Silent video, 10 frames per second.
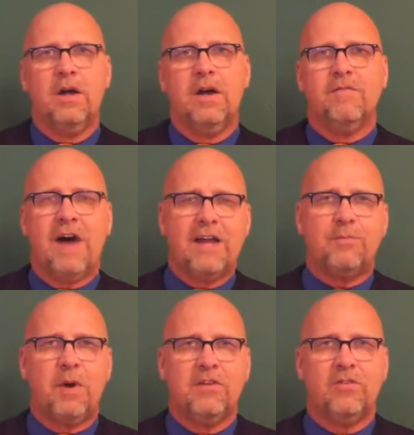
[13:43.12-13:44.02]
vice
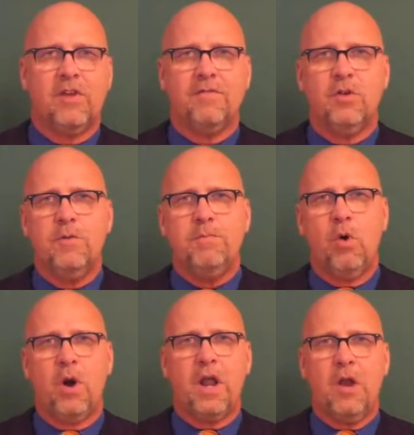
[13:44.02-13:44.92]
president of
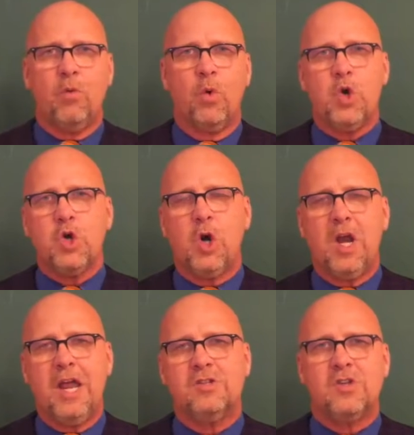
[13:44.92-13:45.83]
Newport and Ruger
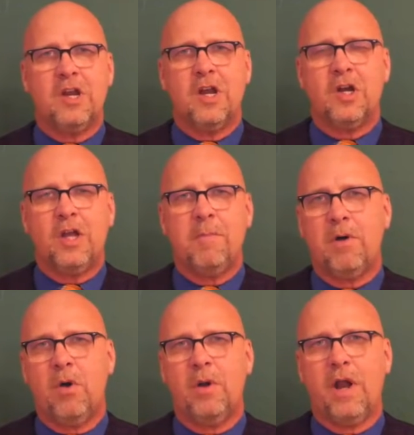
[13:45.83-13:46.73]
engineered
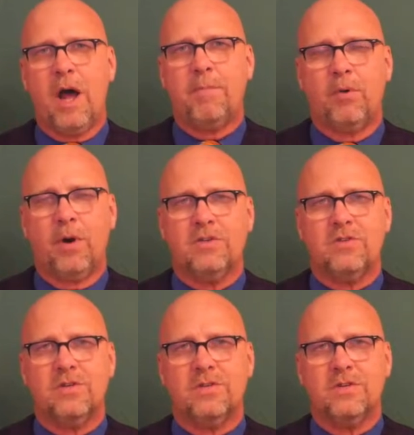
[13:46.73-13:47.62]
component
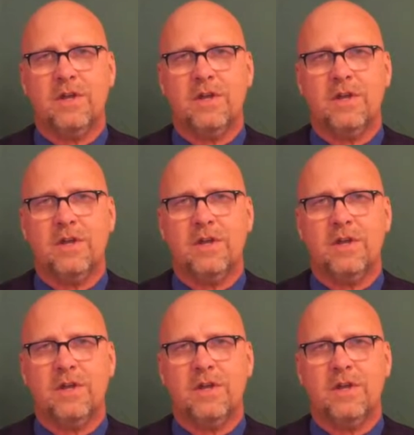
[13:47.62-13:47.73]
operations.